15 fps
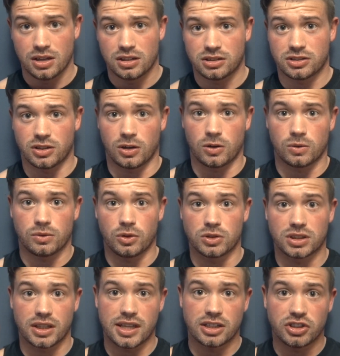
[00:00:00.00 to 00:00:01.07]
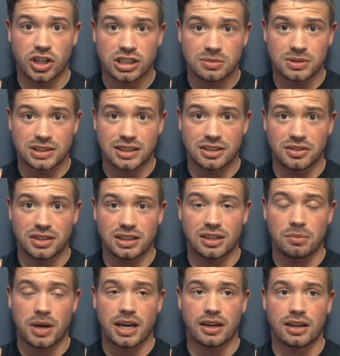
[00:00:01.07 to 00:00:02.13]
So those are the adjustments that you need to
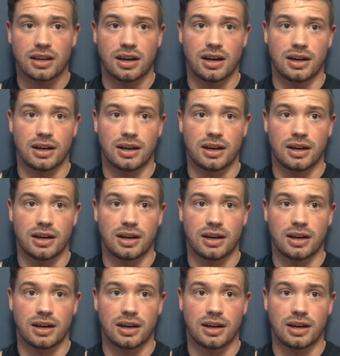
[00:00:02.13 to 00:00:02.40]
make